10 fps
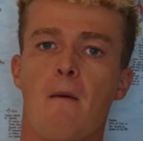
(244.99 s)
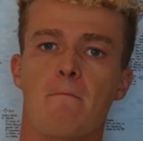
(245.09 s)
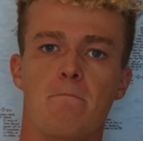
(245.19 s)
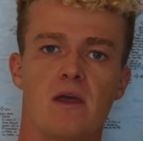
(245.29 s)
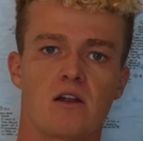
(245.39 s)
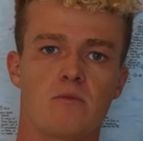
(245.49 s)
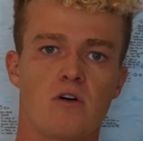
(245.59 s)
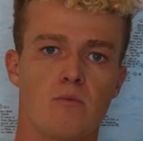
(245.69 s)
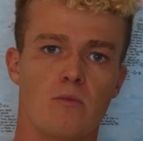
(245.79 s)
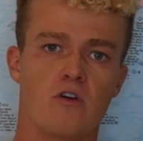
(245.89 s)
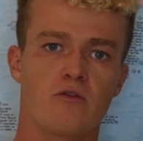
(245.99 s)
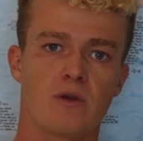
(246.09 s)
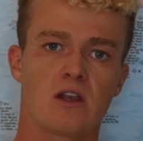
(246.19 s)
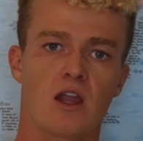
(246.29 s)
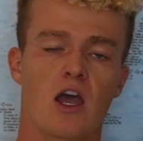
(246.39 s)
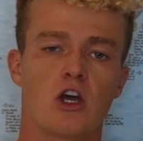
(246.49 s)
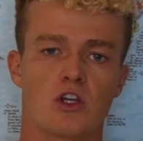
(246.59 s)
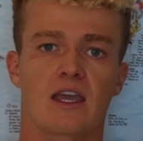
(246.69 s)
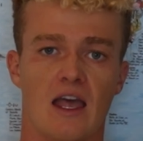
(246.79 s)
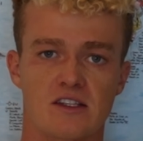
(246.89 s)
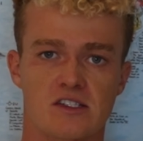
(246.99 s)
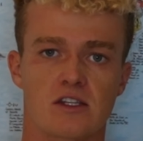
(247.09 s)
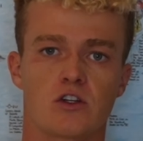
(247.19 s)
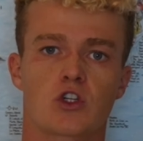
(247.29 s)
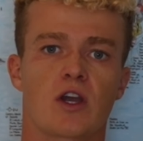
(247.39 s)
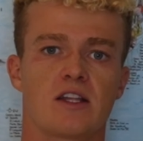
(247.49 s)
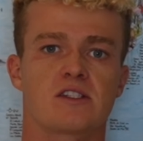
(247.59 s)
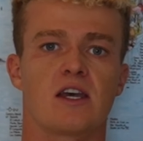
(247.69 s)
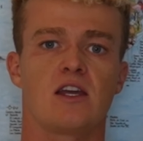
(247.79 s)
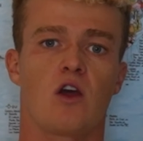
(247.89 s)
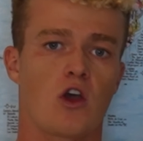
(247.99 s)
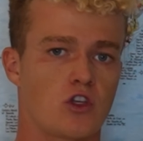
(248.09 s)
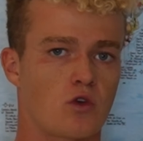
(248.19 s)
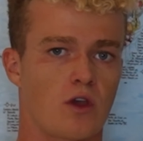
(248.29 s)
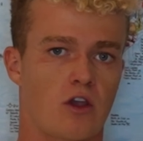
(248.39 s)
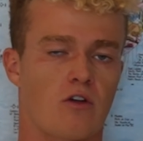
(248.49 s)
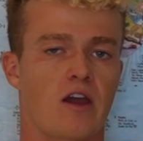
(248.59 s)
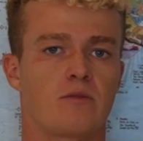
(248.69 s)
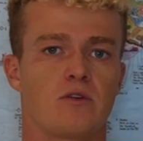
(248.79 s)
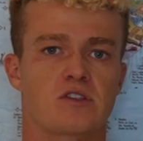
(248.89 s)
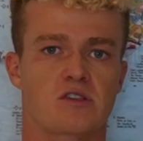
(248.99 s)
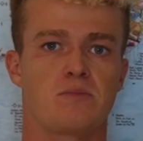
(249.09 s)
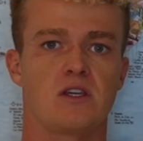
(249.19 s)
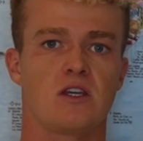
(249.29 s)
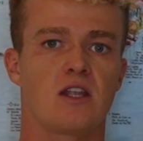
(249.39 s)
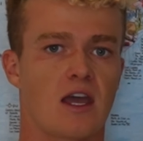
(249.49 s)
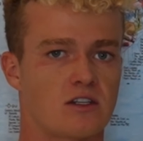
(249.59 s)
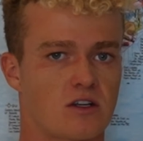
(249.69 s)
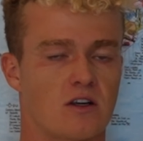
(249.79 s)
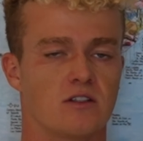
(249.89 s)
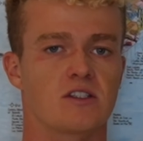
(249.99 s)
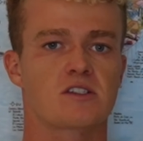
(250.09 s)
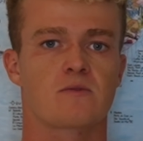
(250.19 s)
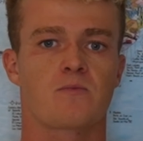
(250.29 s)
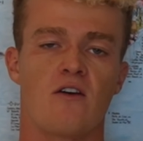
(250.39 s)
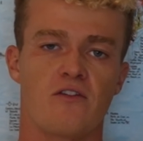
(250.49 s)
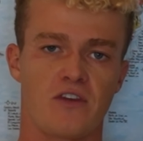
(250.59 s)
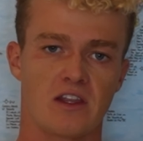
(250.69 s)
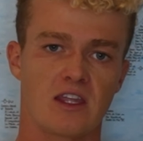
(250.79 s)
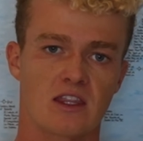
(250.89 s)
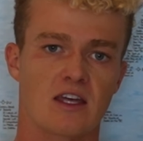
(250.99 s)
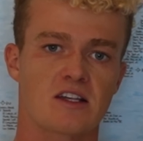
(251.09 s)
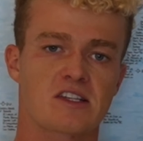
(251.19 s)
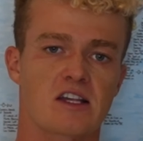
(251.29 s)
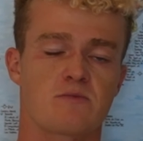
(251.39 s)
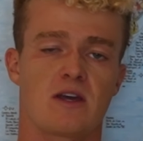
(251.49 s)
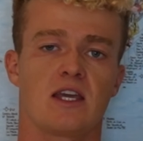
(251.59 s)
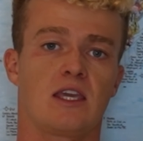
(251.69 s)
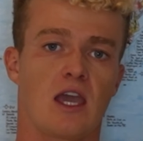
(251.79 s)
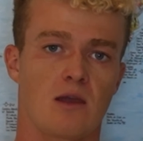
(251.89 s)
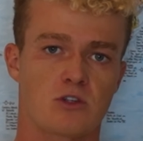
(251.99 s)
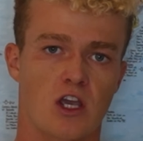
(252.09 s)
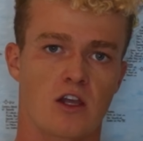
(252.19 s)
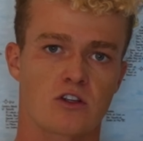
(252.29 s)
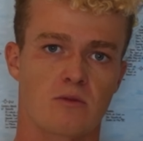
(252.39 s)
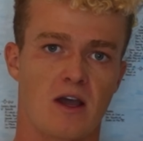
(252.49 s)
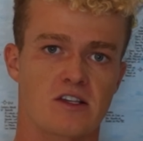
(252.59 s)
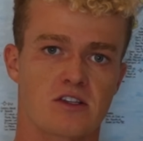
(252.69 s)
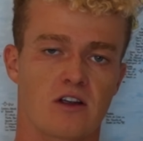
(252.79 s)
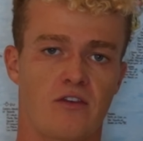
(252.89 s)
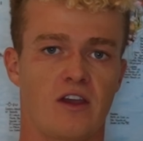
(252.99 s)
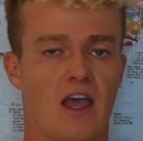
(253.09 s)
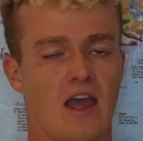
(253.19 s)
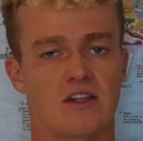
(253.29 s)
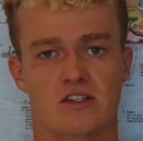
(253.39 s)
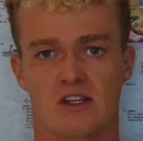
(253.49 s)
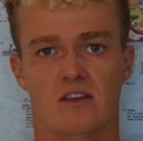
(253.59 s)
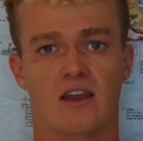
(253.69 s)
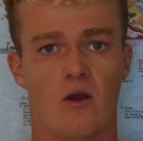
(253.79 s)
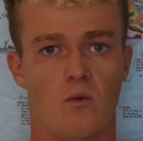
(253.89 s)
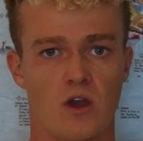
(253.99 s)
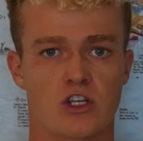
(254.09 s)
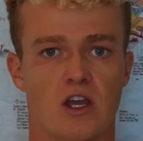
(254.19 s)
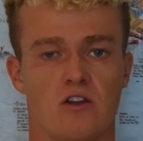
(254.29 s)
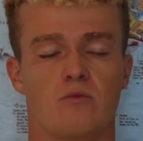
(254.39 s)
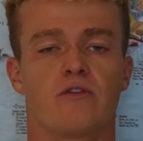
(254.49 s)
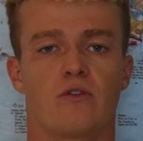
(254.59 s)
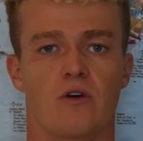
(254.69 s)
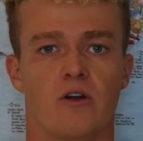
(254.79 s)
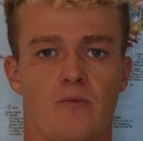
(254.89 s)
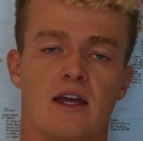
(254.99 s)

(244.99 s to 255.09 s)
Minimal movement can still translate to incredible speed and turns. Feeling this has been a game changer in my surfing, and it's something I wish I knew before.